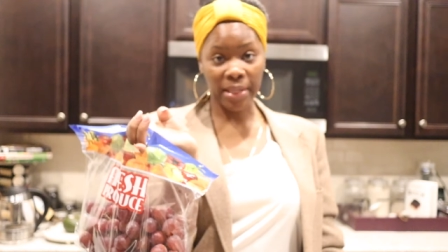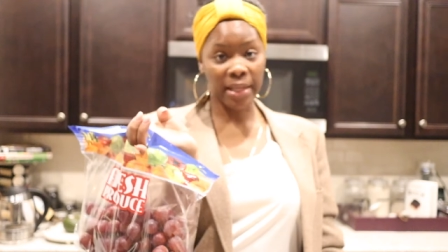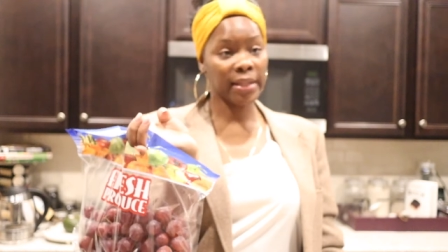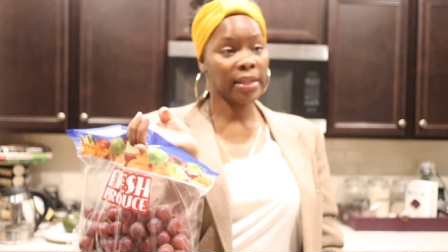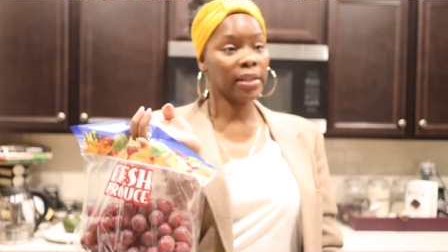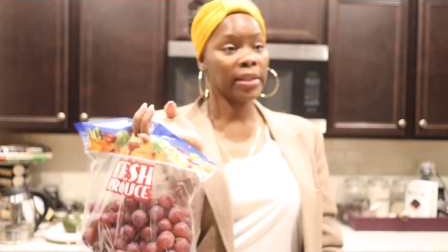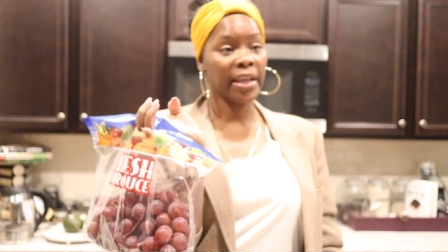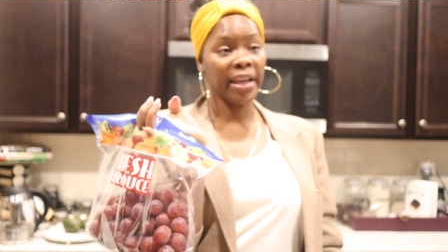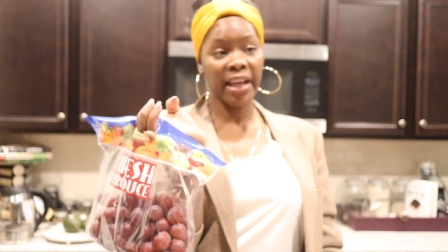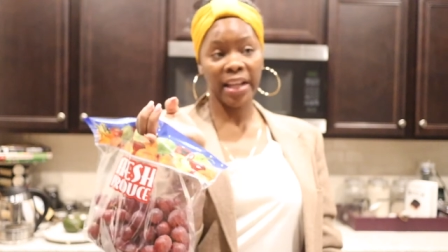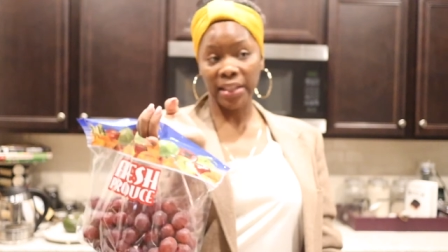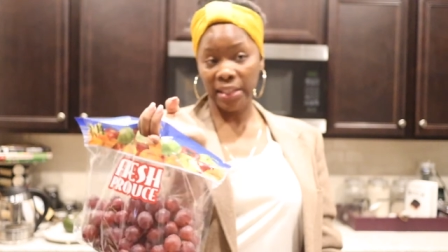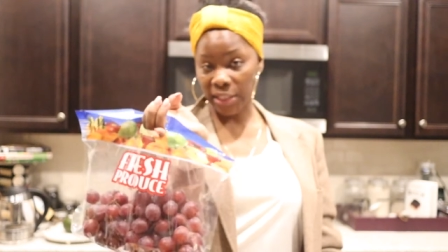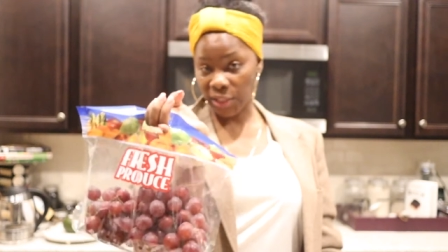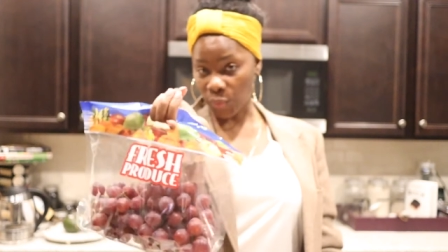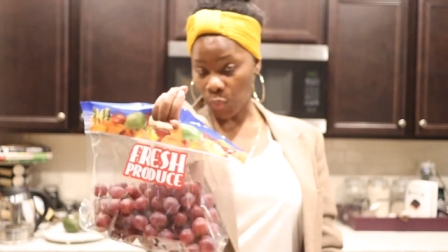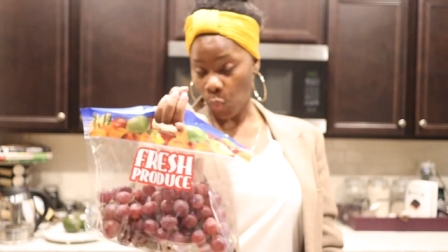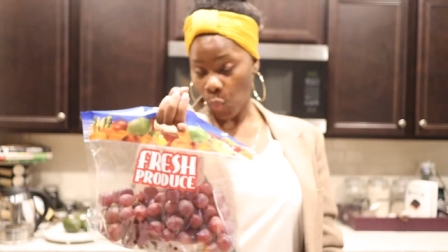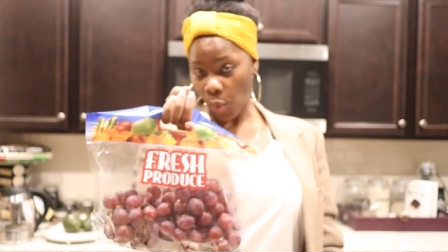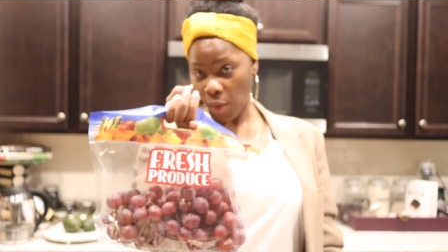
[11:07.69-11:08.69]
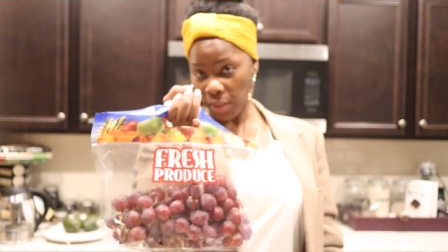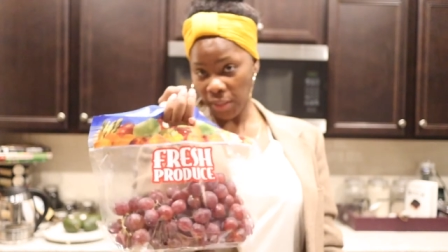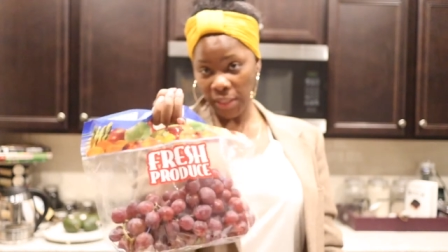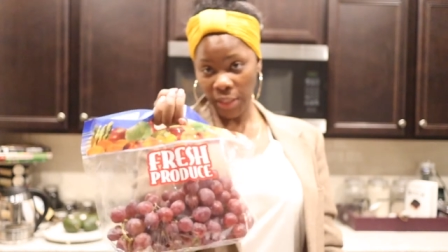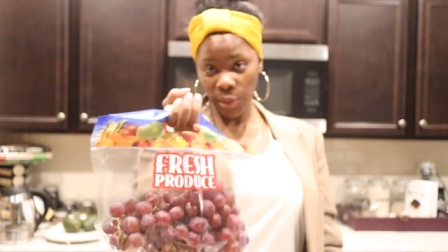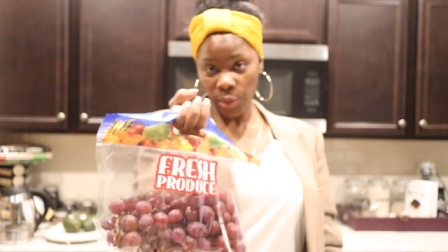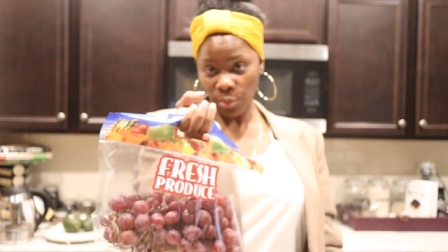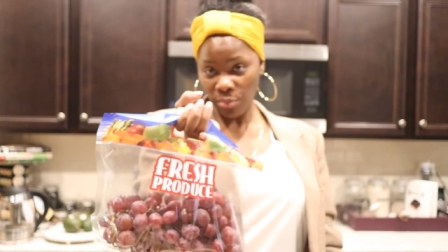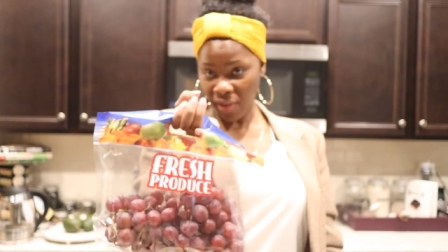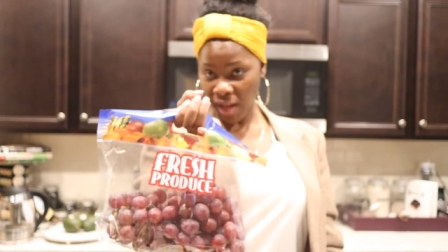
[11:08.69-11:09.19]
and then they got this one
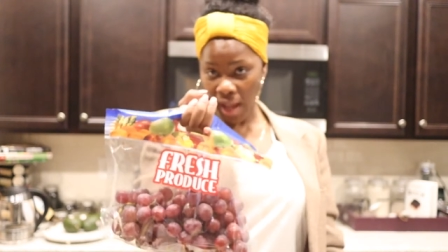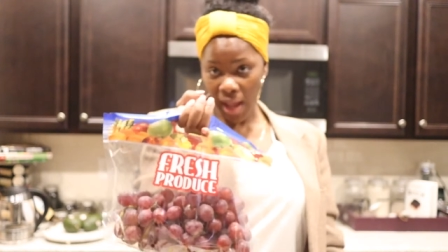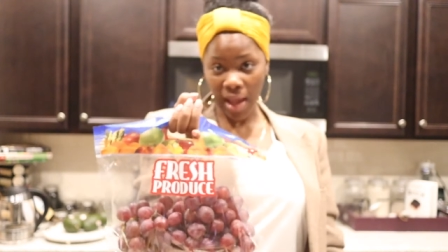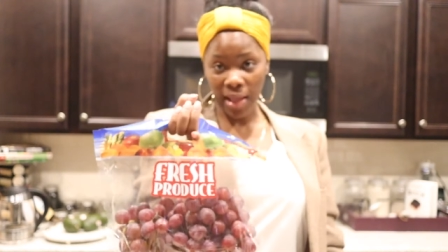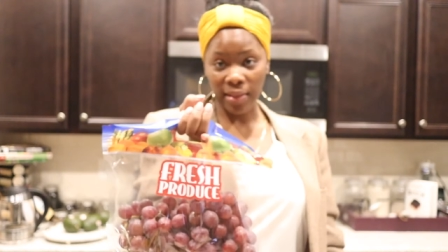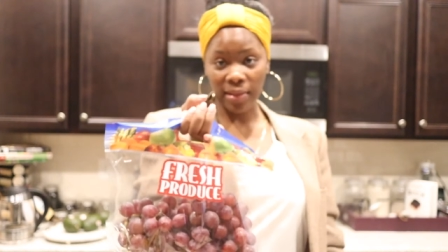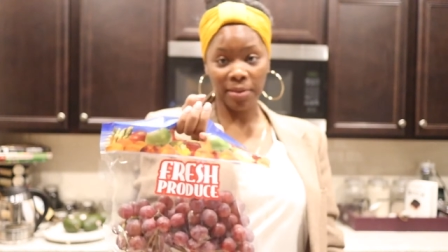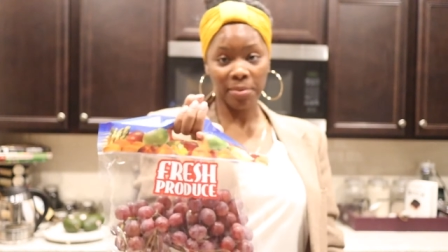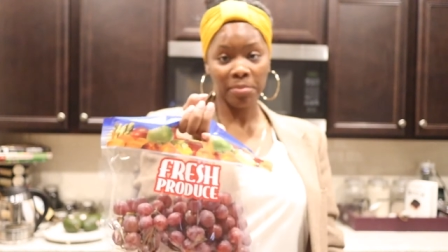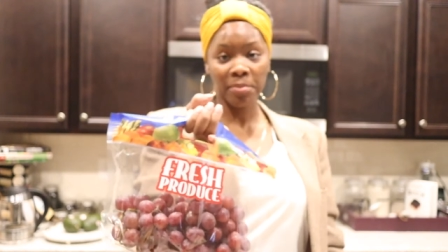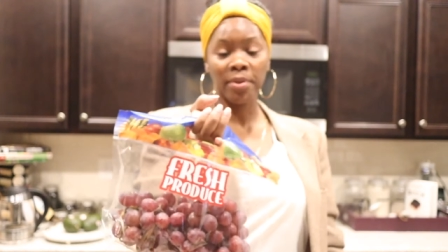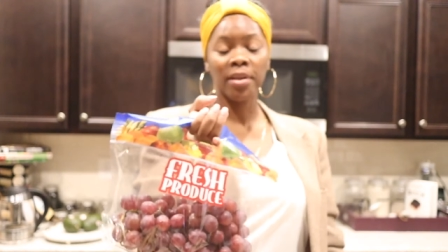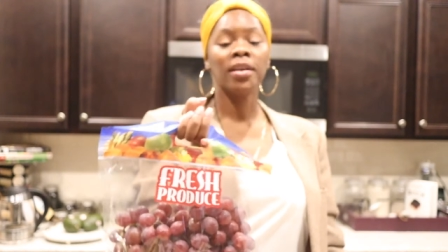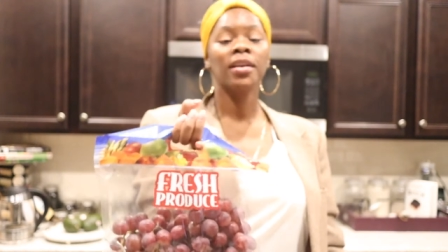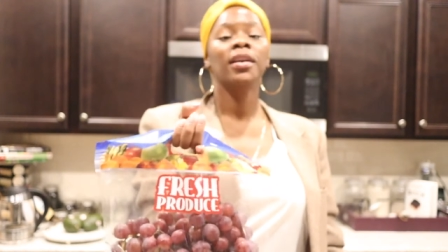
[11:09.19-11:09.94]
little column